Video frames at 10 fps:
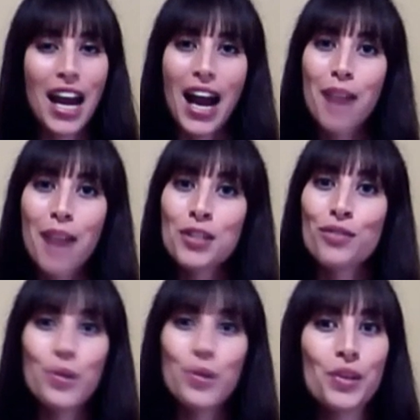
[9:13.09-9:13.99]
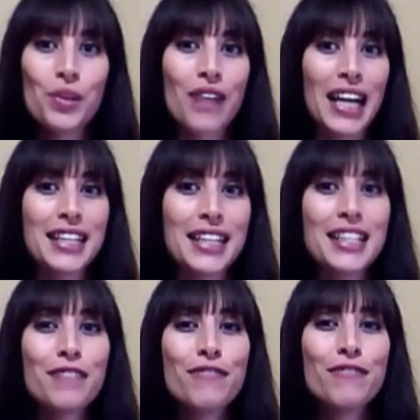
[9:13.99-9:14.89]
Now, Amazon Author Rank is the
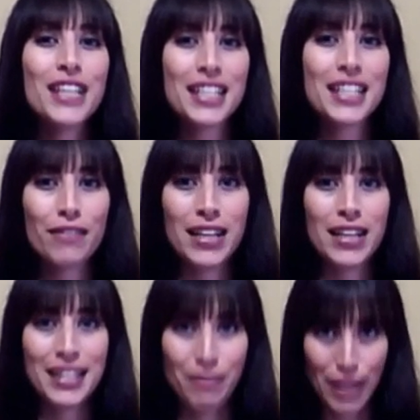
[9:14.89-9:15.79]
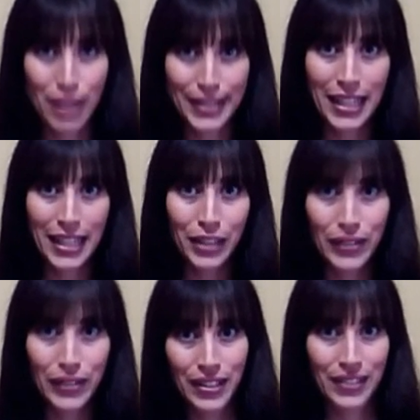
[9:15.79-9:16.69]
definitive list of best-selling
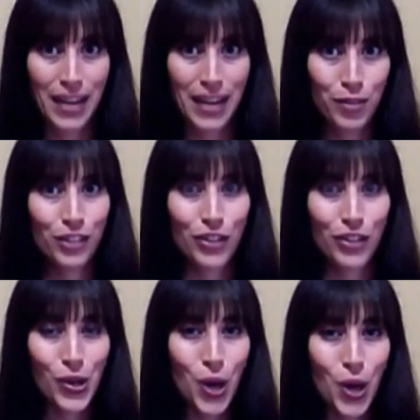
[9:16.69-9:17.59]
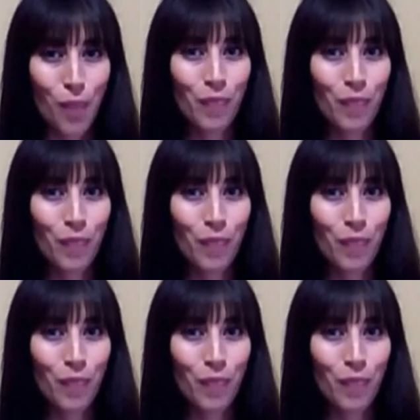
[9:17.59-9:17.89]
authors on Amazon.com.